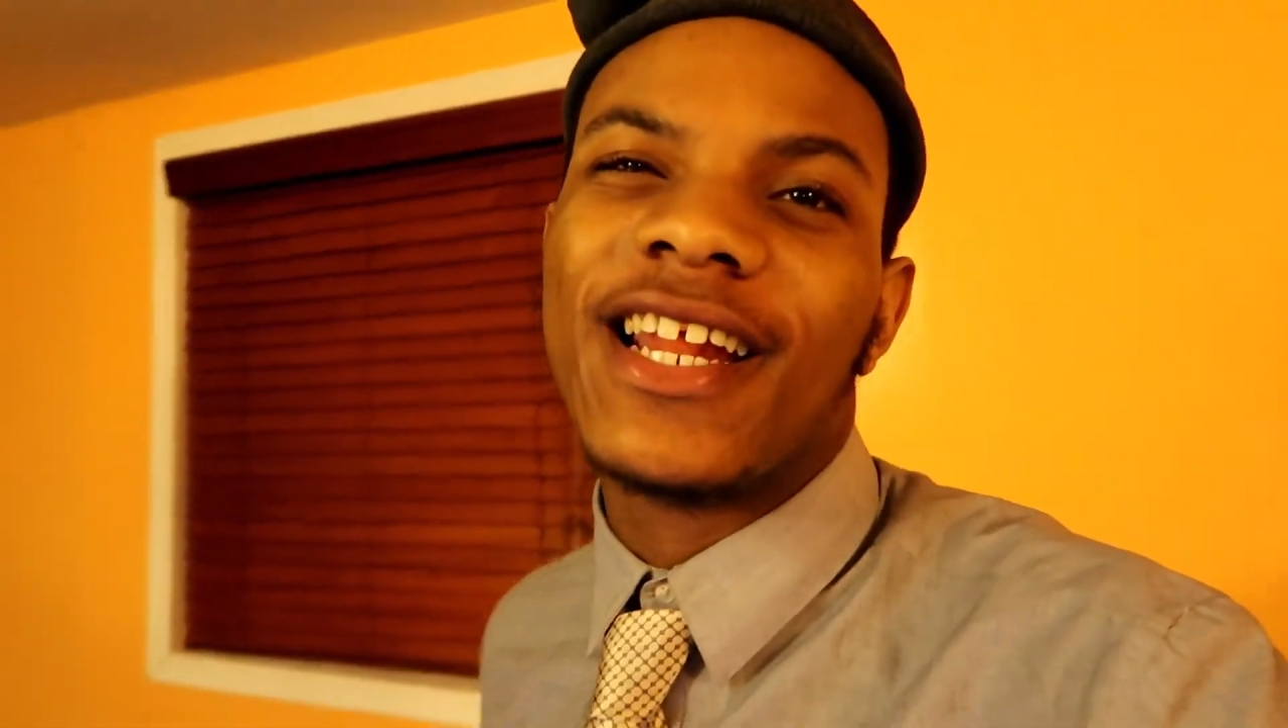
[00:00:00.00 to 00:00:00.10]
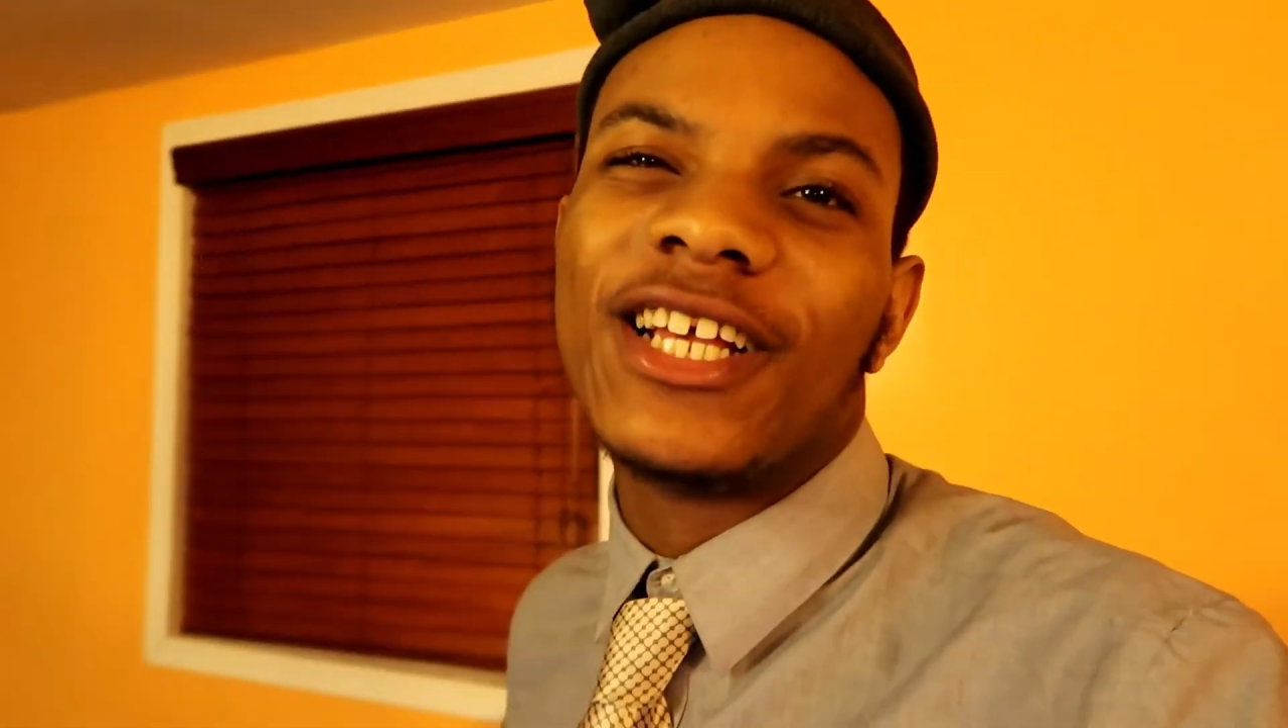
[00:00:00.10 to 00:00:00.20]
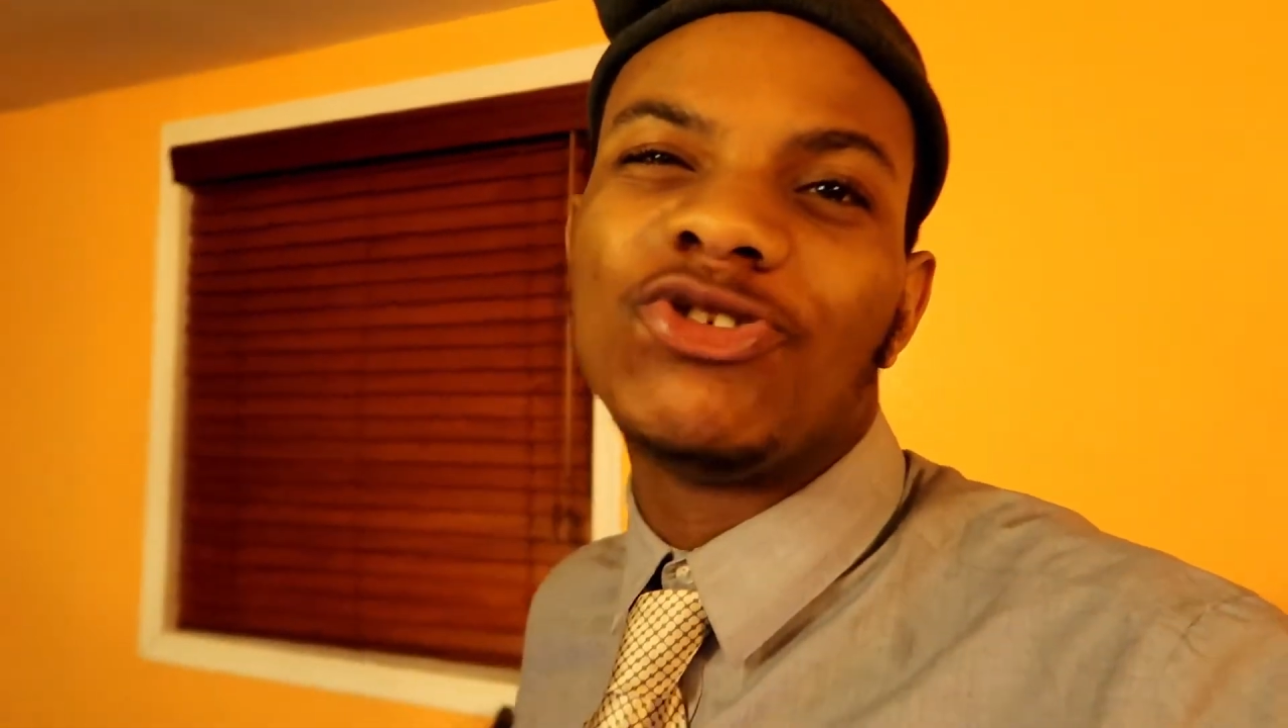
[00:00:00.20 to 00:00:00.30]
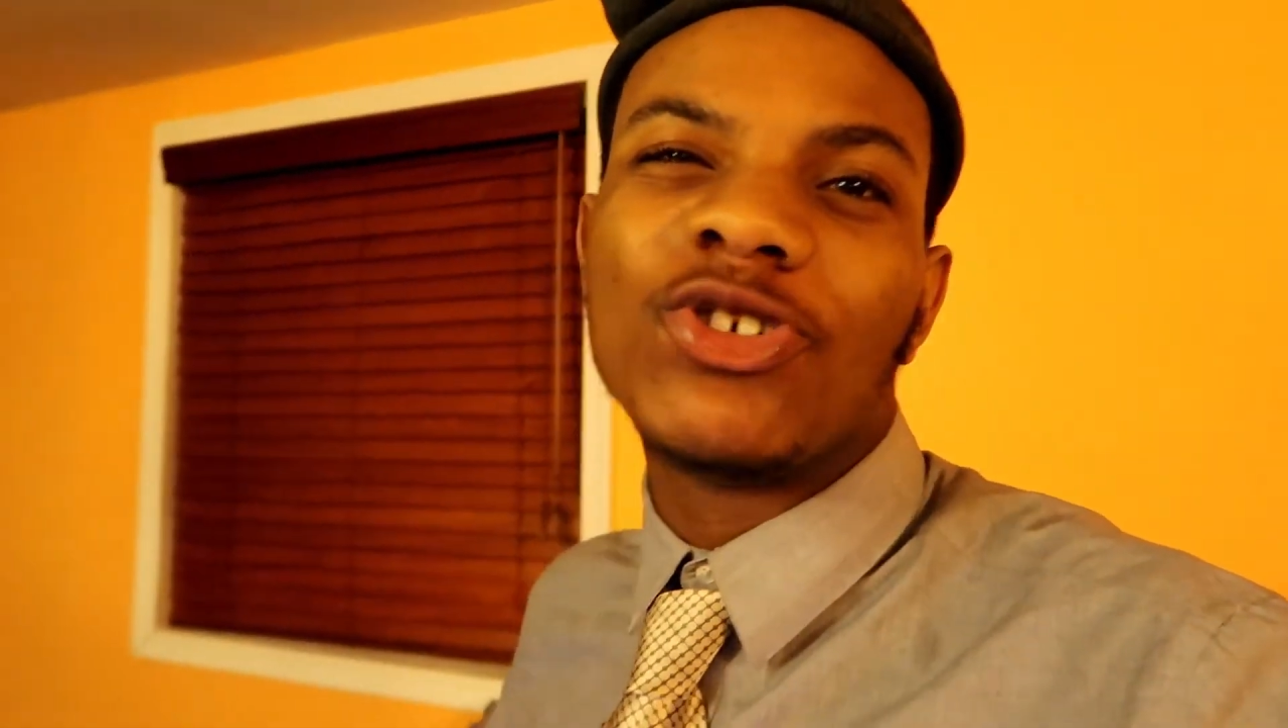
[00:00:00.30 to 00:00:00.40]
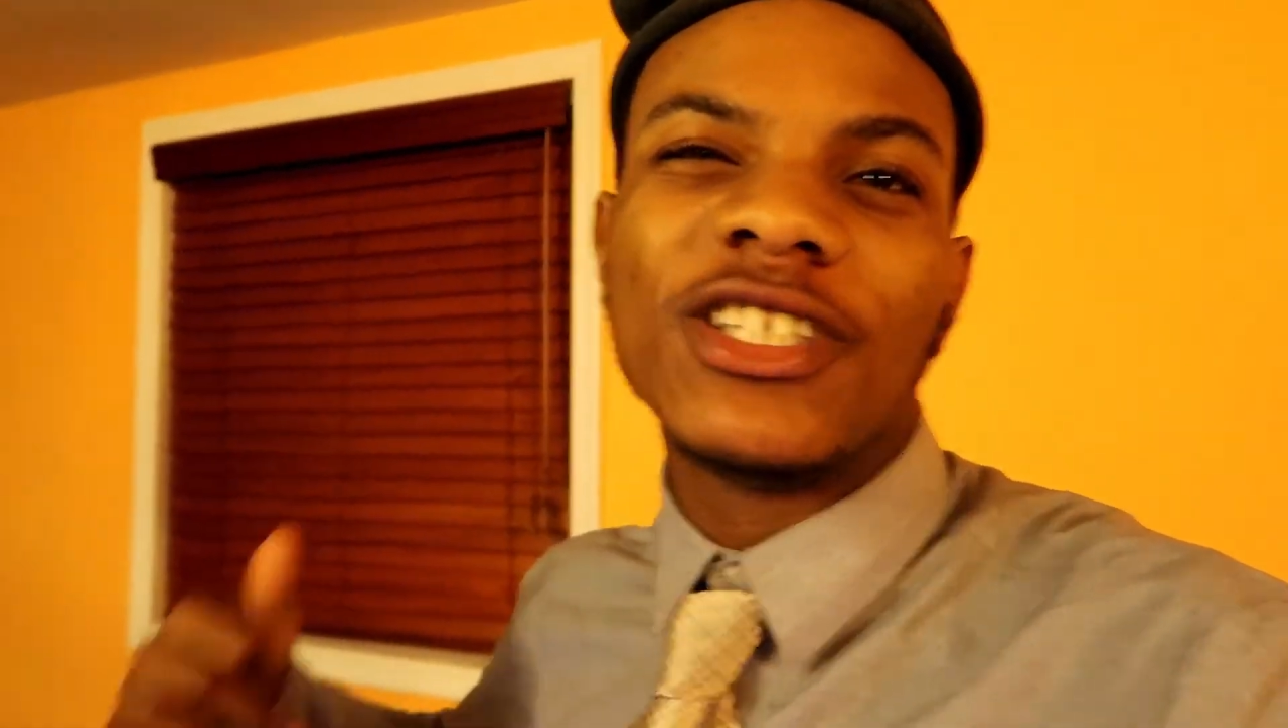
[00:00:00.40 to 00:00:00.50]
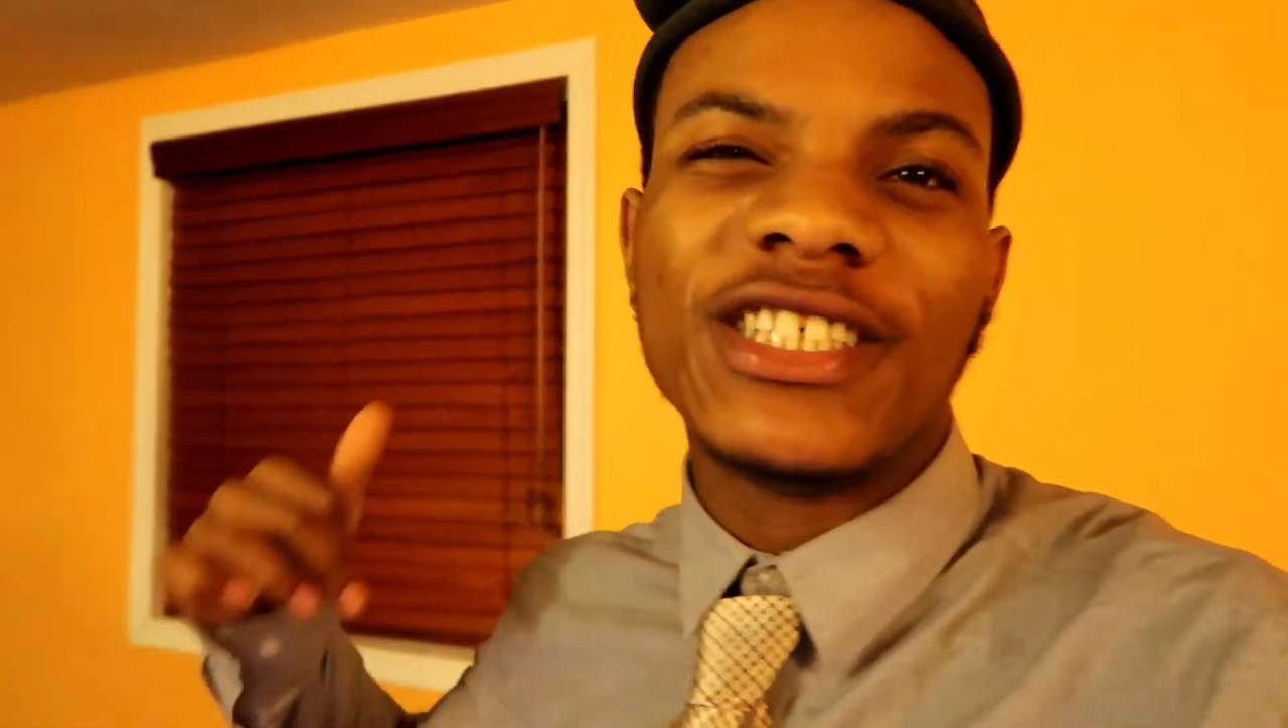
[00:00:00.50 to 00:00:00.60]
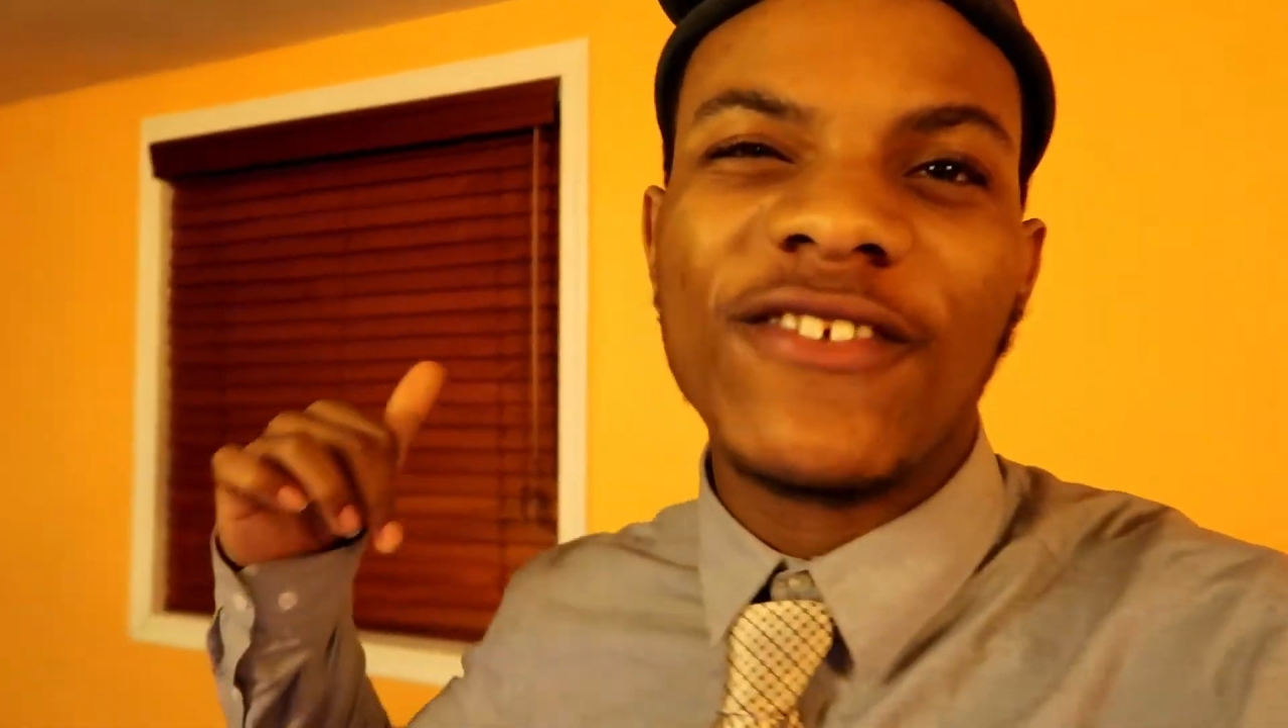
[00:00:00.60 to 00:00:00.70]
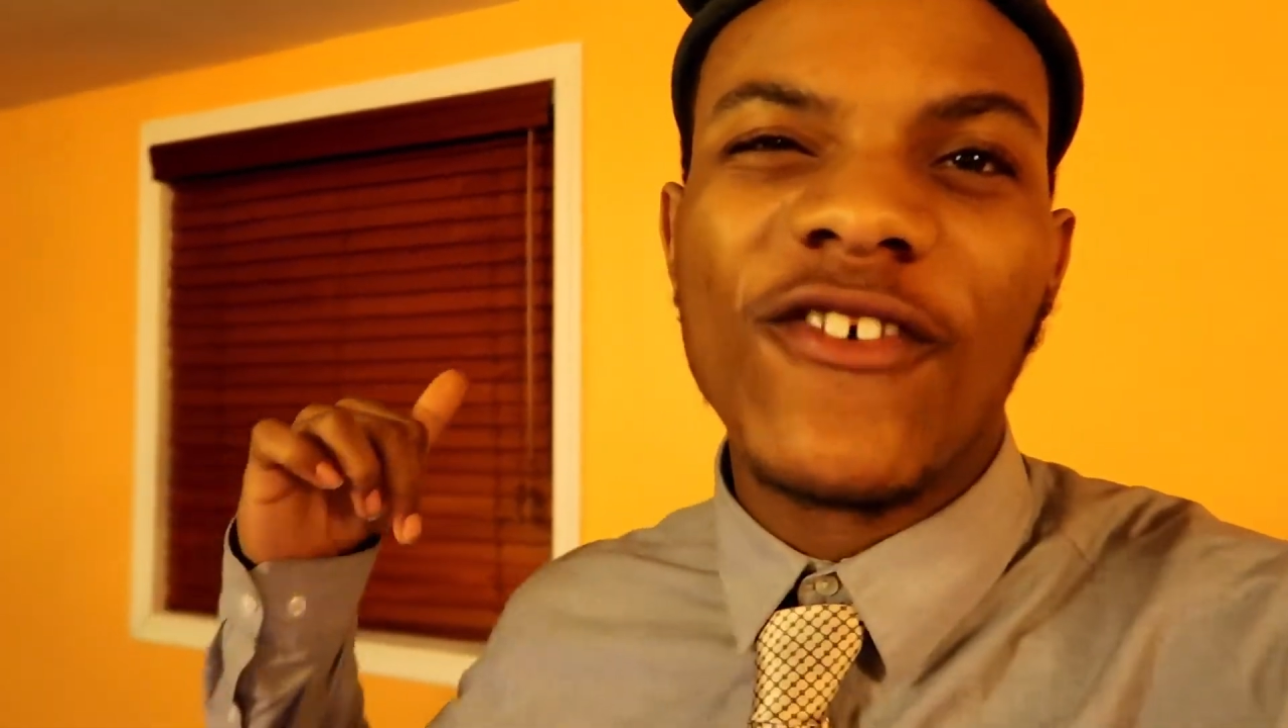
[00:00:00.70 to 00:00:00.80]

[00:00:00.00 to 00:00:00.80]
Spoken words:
and as you can see